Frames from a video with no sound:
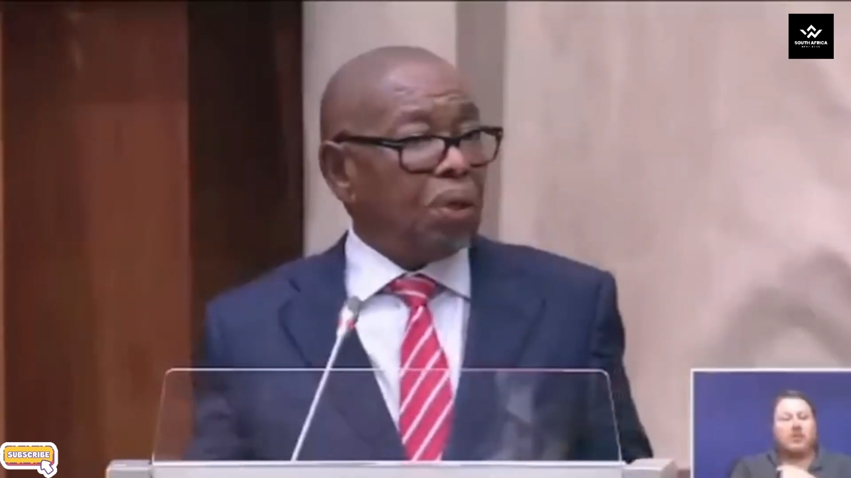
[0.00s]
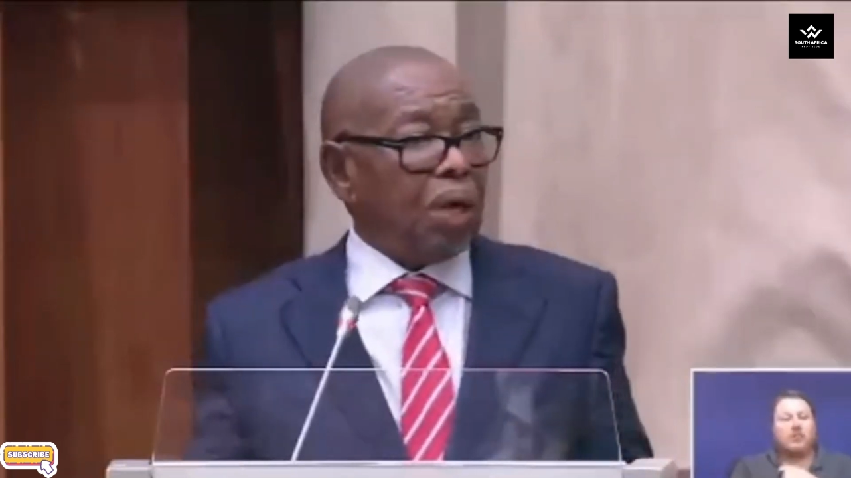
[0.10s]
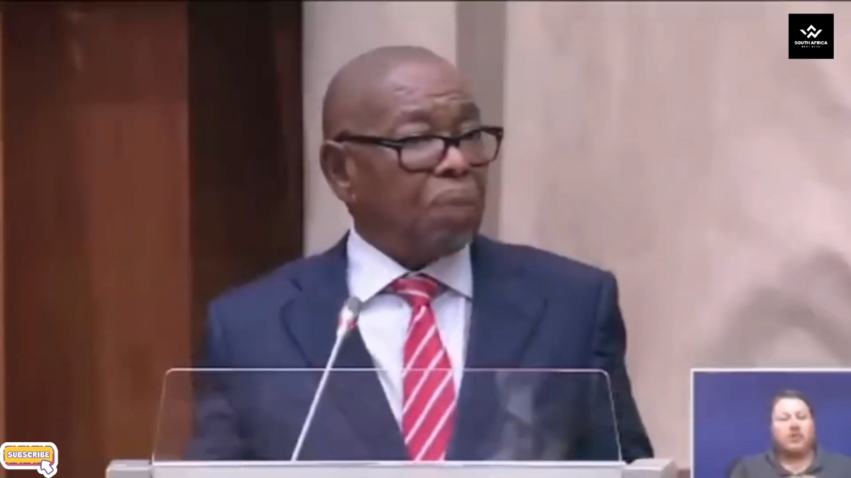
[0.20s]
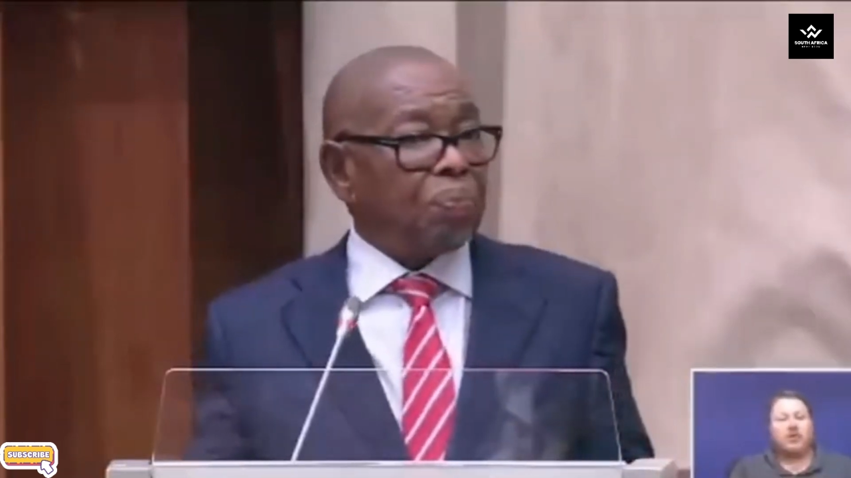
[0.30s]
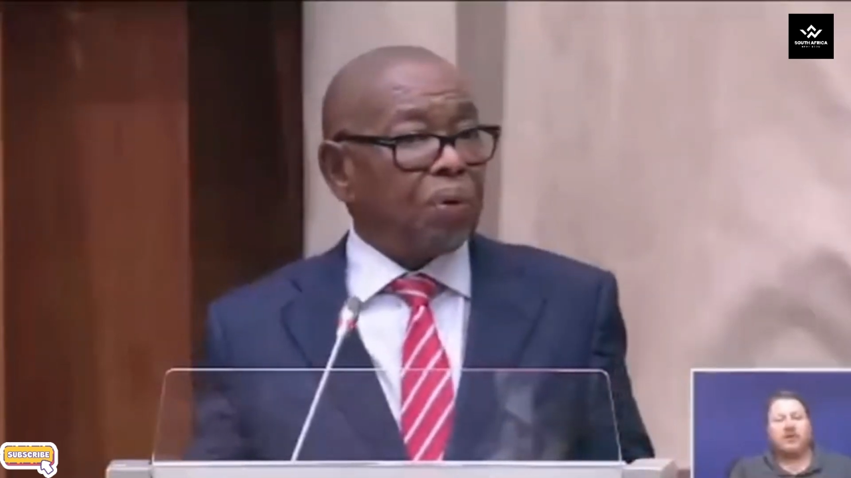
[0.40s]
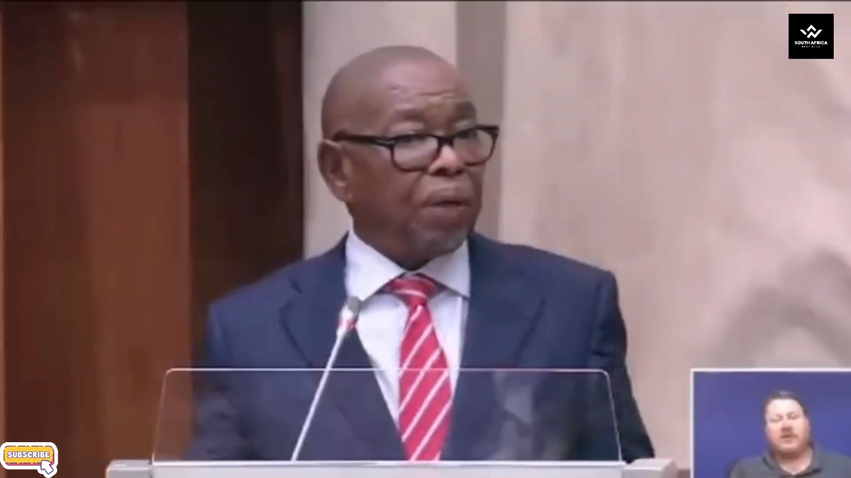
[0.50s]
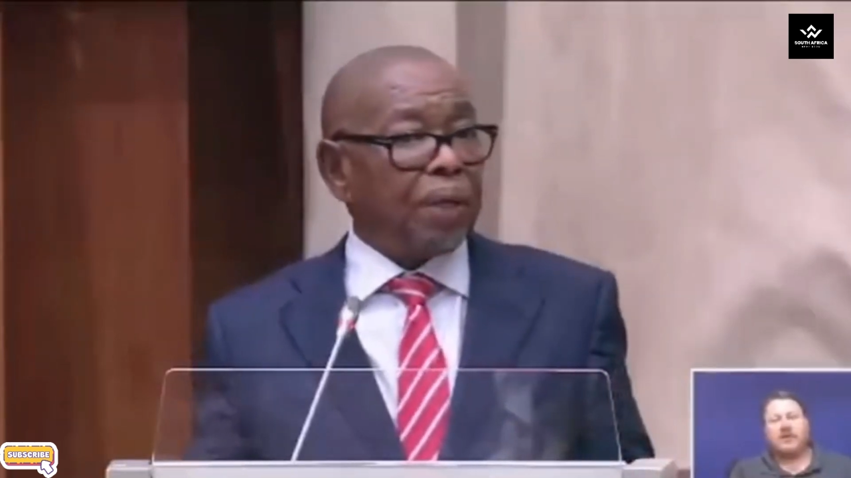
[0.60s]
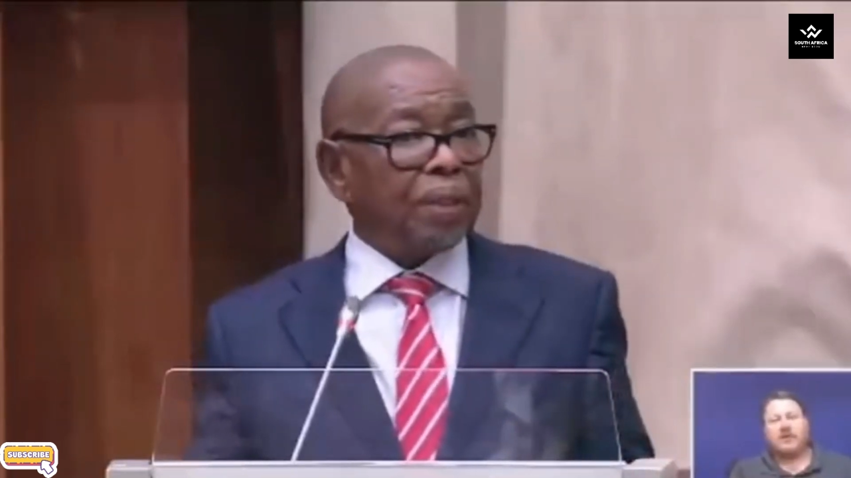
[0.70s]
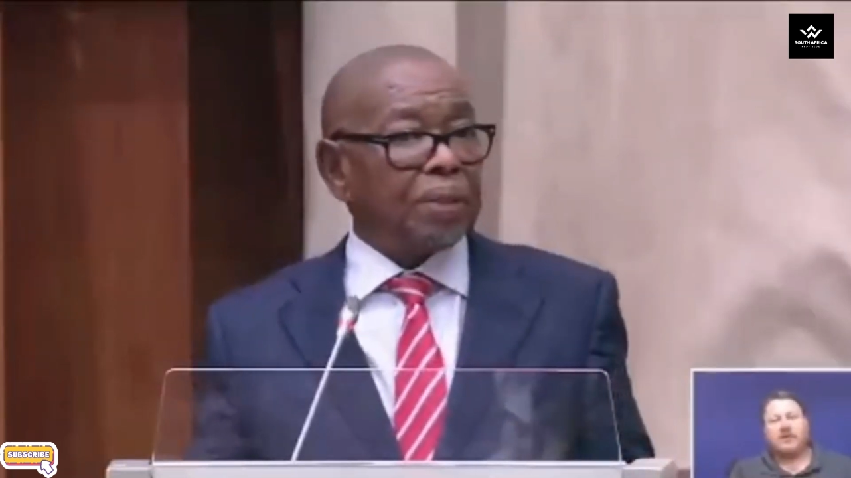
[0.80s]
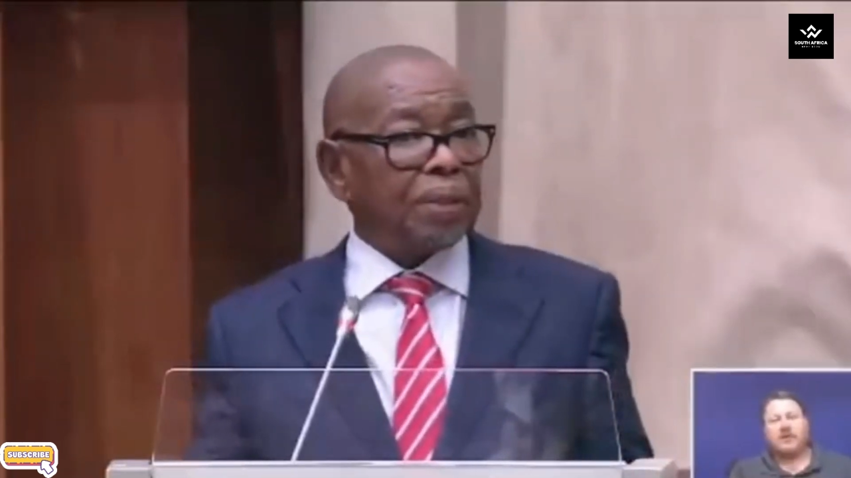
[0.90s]

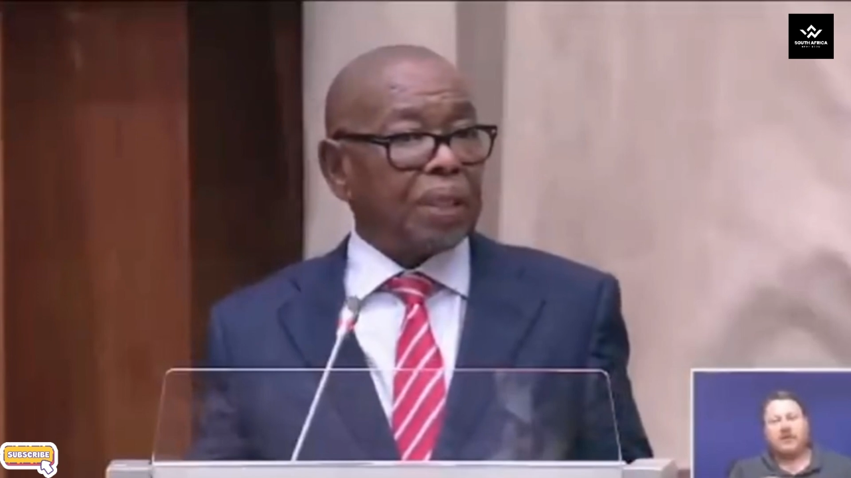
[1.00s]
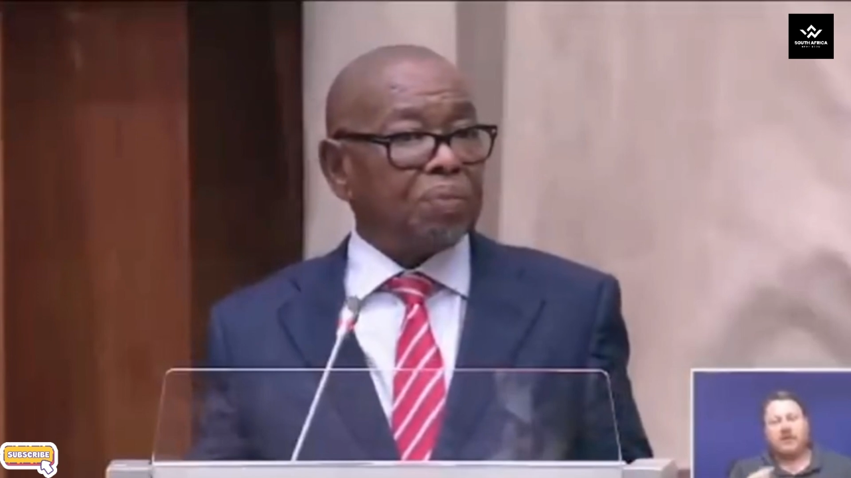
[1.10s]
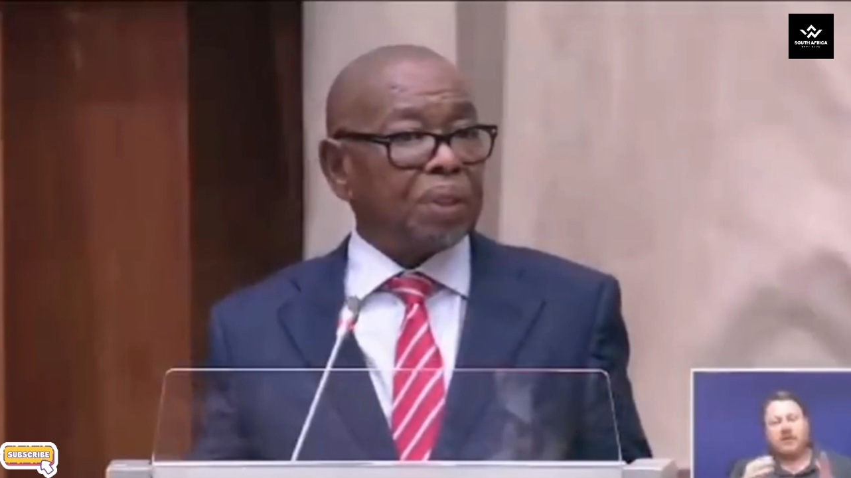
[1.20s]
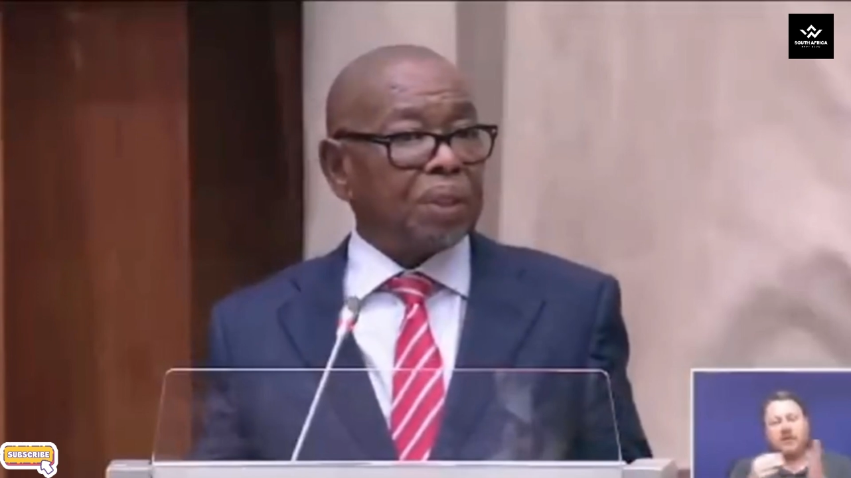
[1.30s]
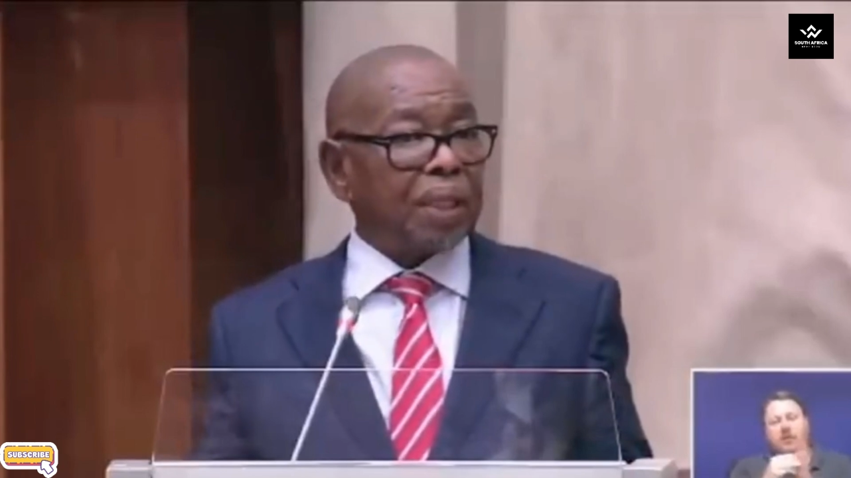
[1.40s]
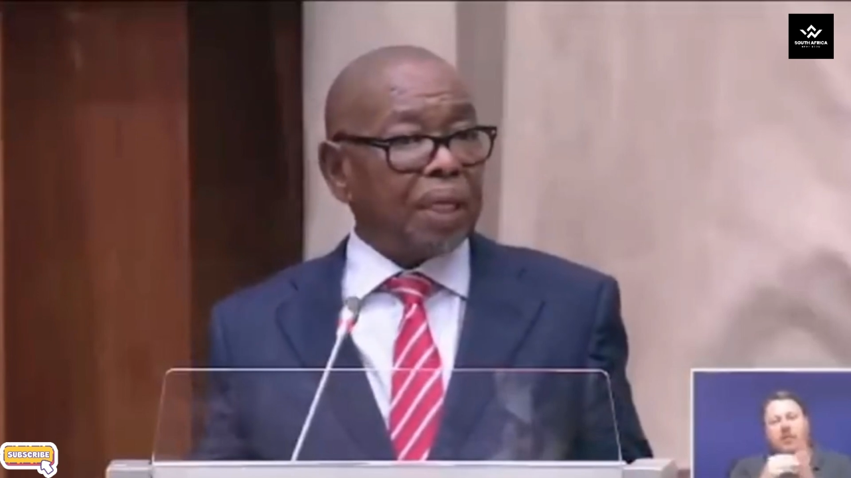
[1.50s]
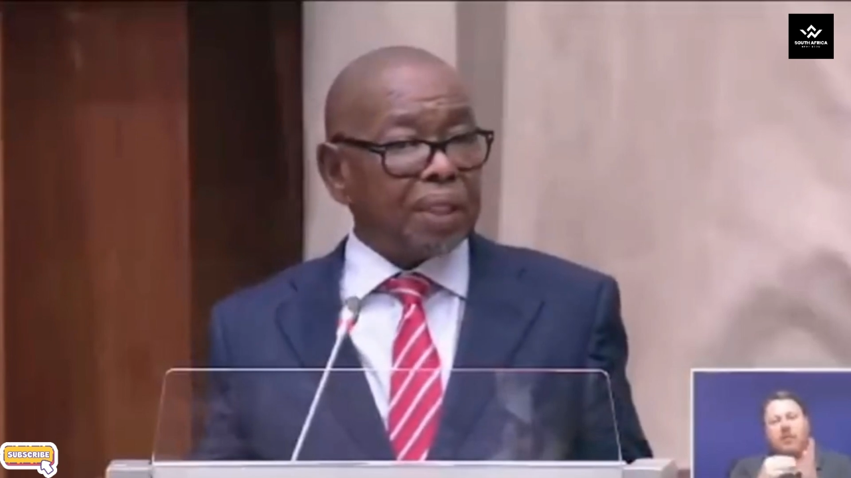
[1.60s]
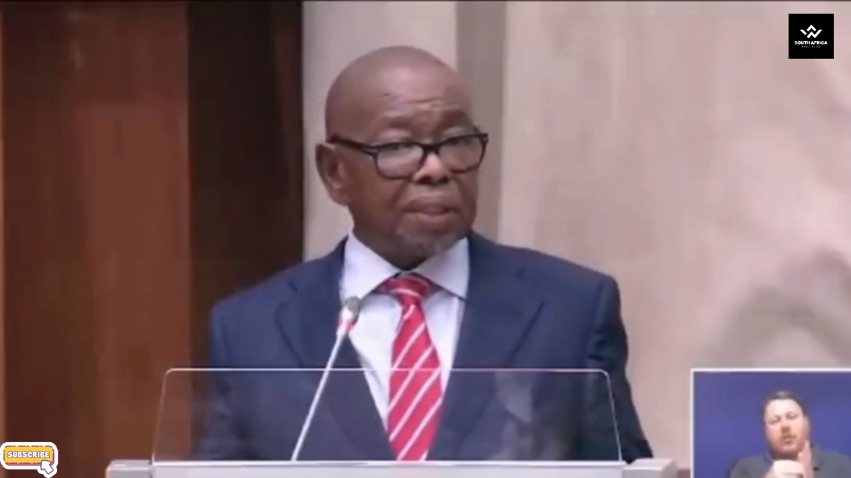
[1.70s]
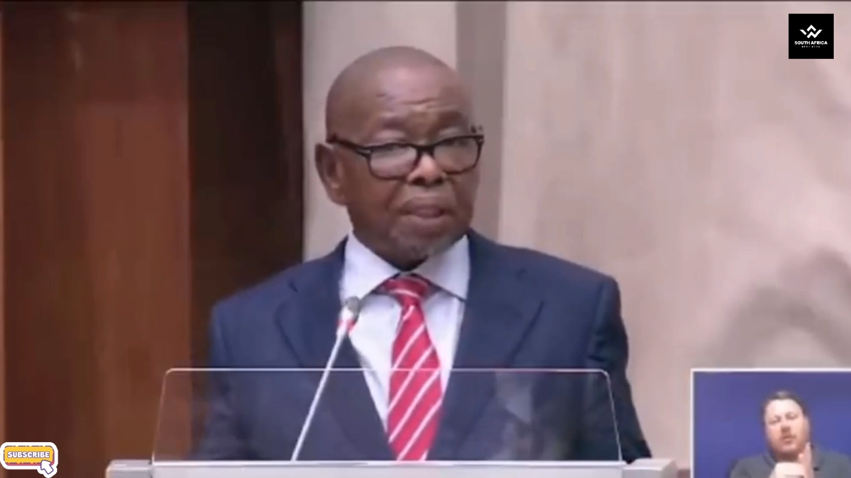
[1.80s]
appoint somebody else?